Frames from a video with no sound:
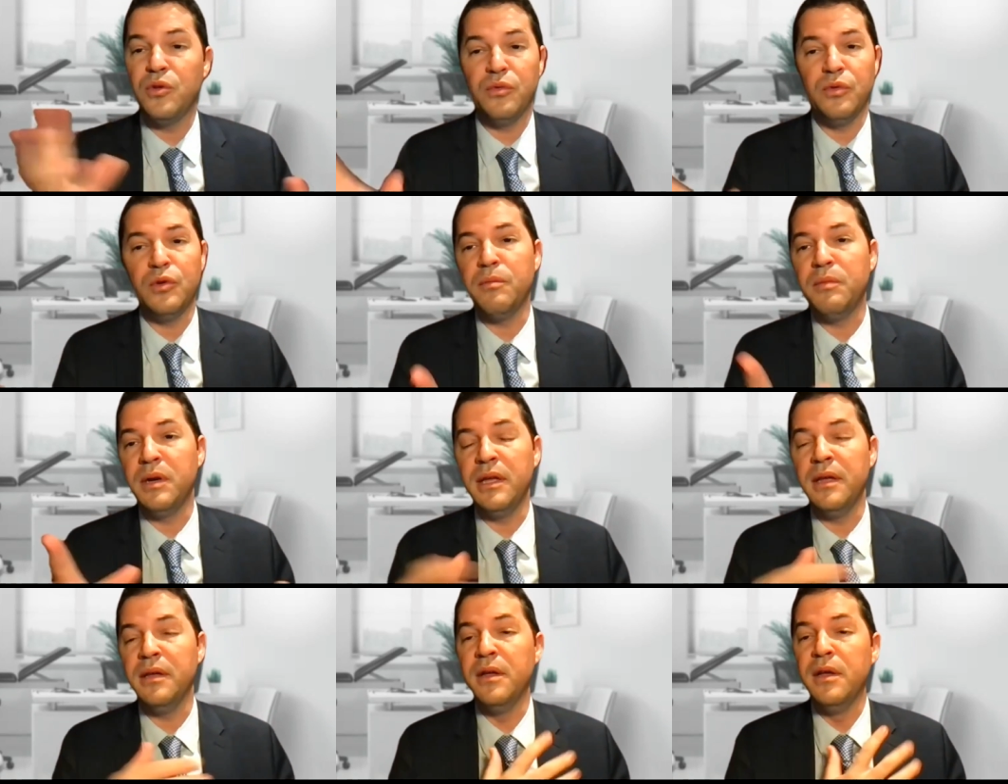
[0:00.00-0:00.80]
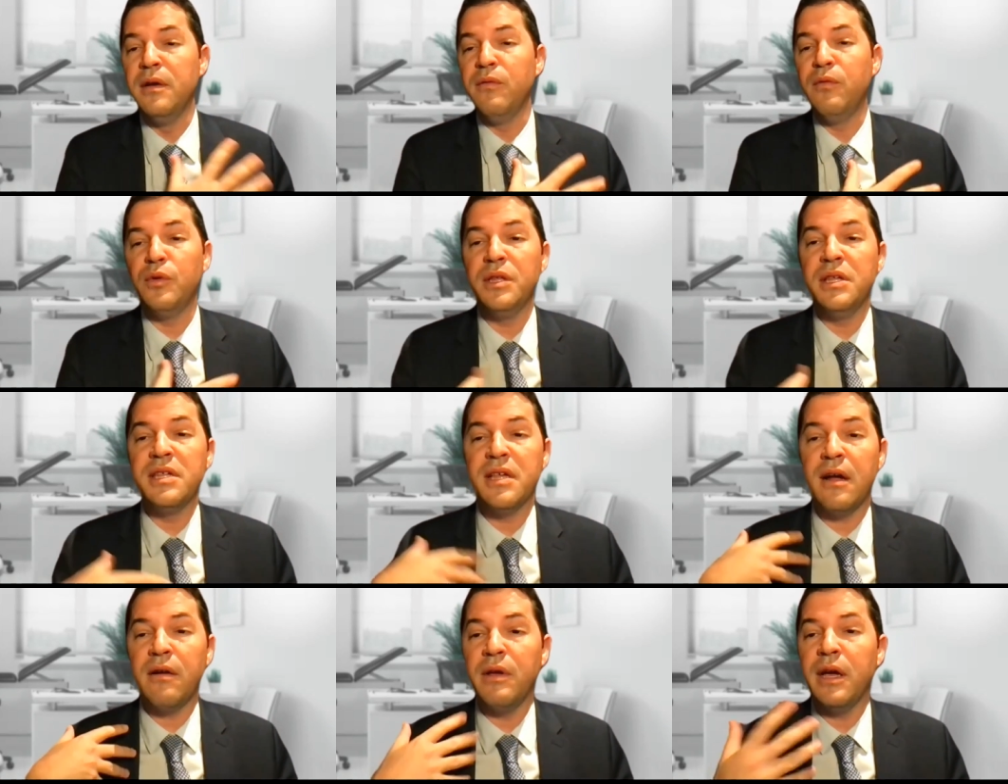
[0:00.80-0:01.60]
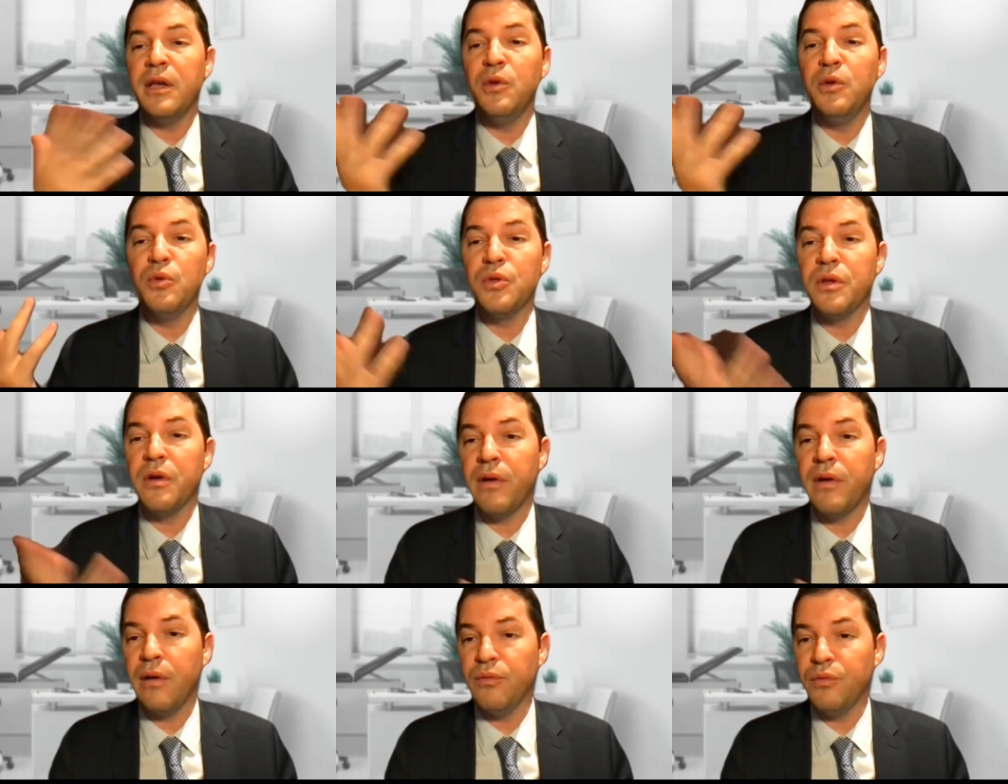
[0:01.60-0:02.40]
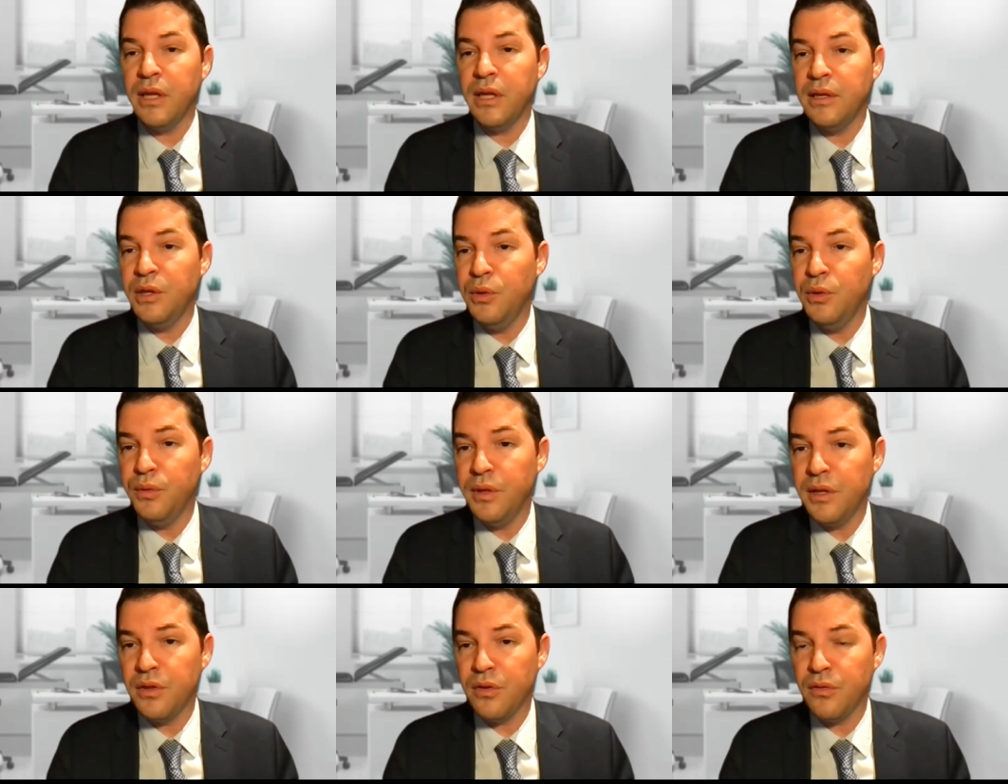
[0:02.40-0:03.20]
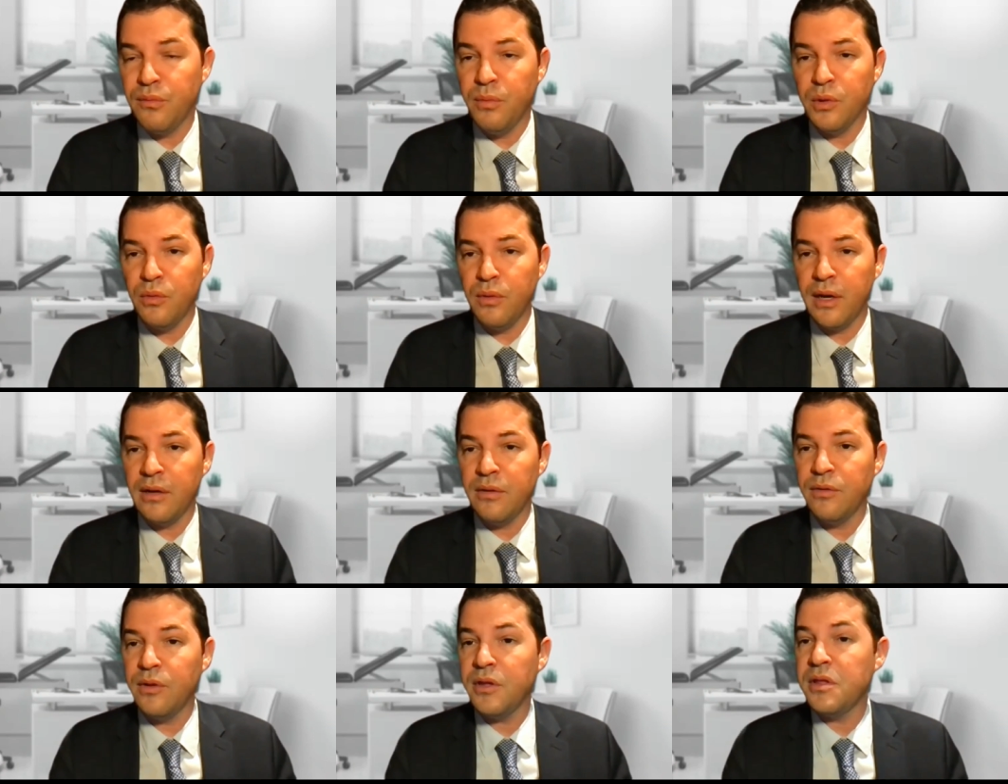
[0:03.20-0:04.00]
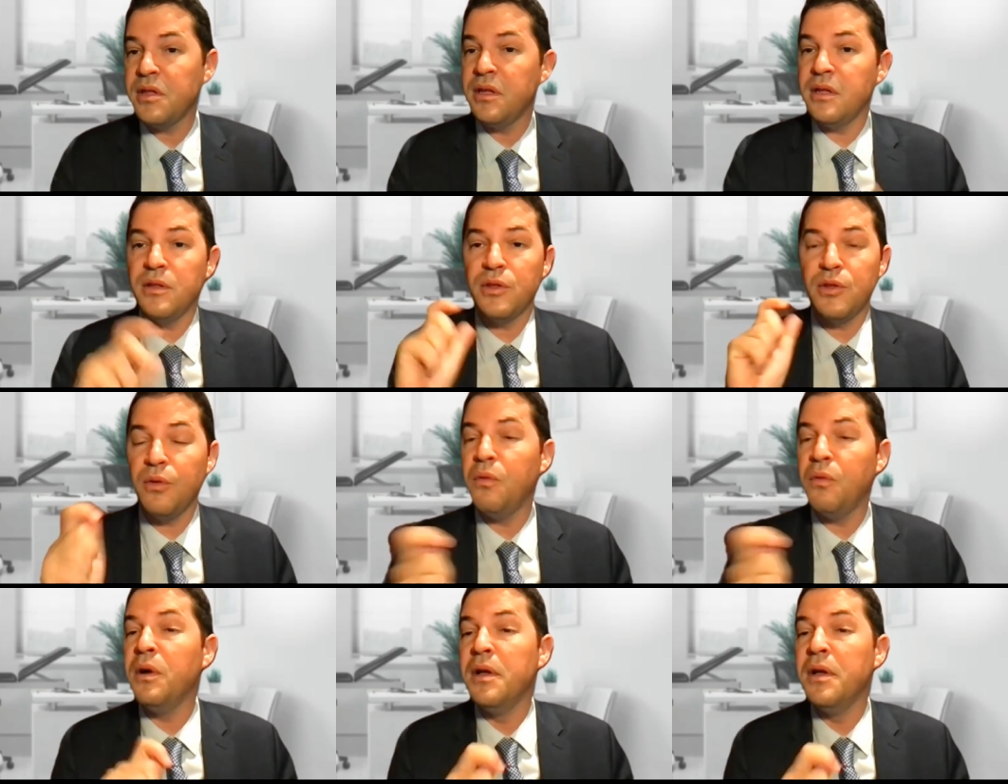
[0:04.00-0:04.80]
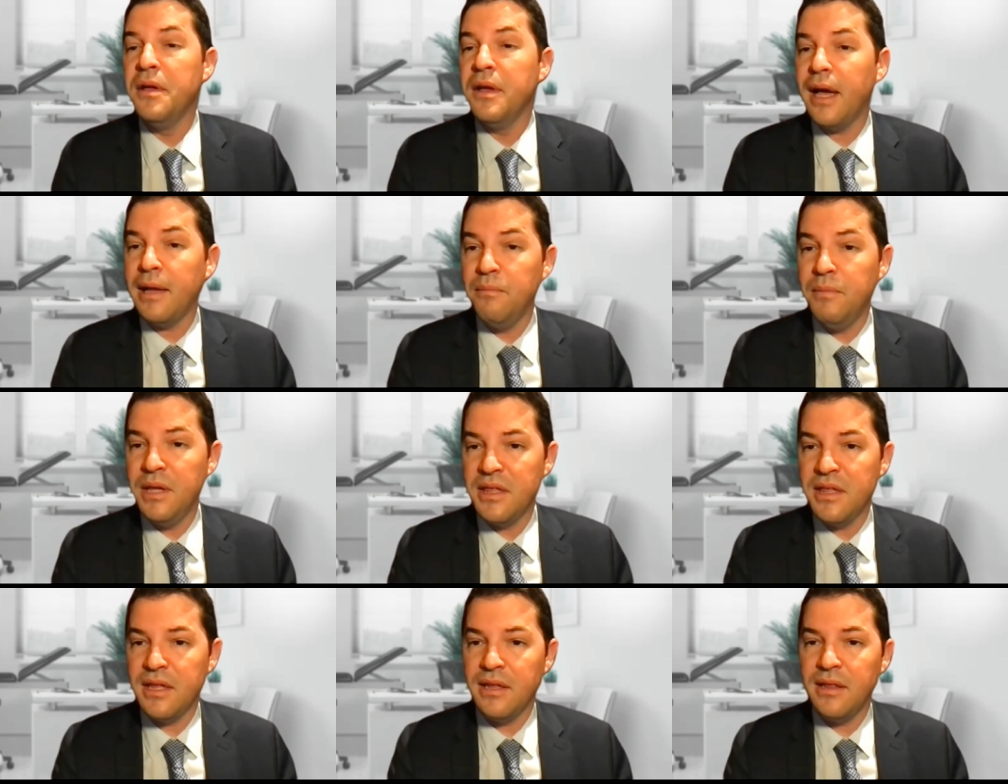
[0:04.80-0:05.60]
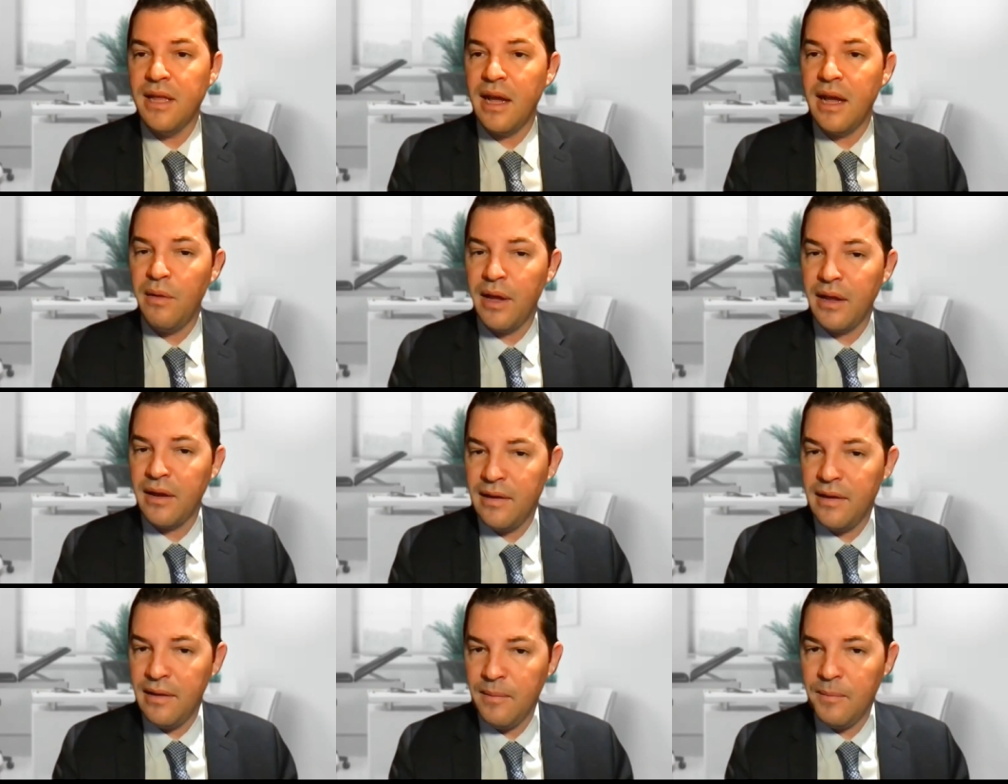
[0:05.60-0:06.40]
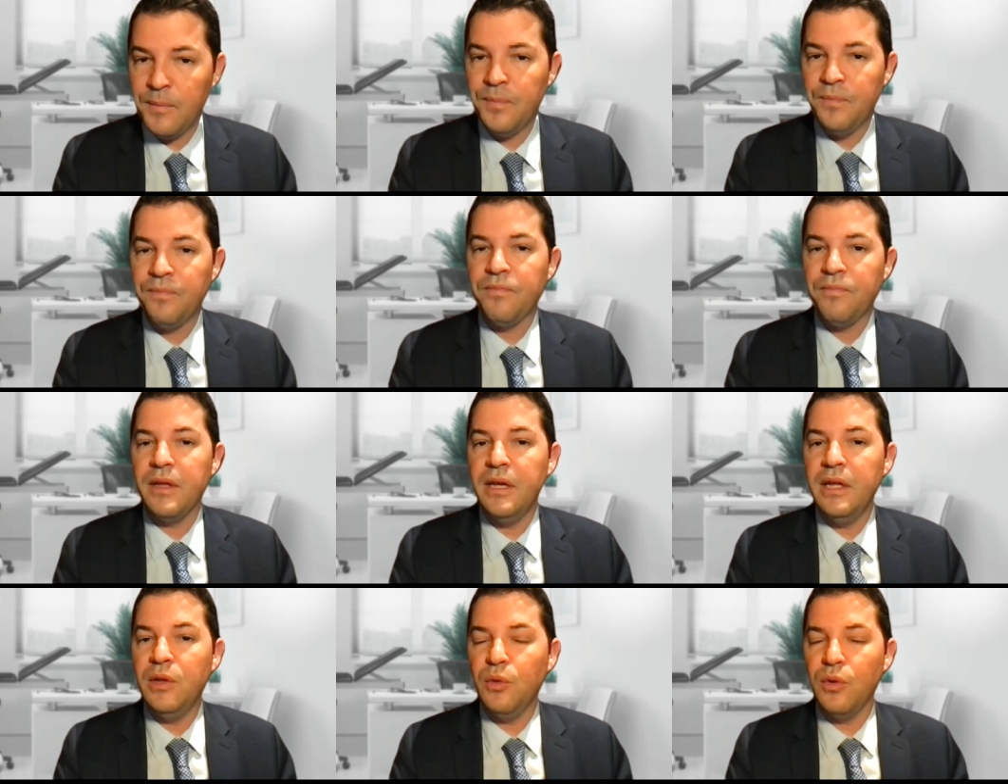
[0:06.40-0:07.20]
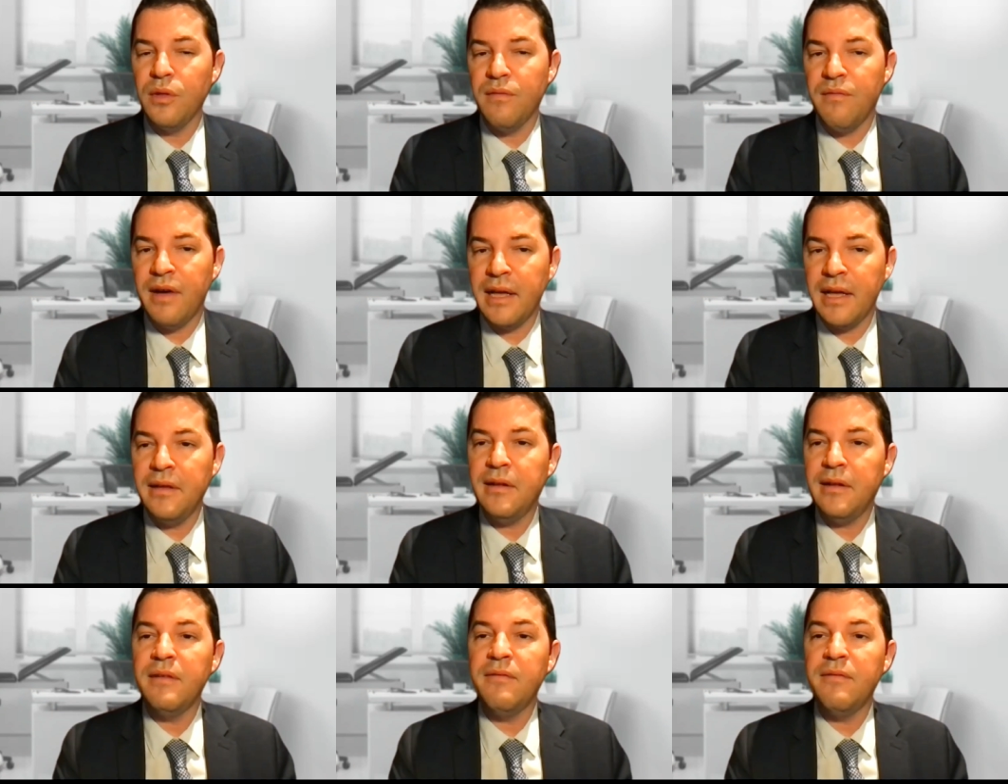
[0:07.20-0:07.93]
So normally for this area, I use around 10 units of botulinum toxin. So I mix it directly into the vial.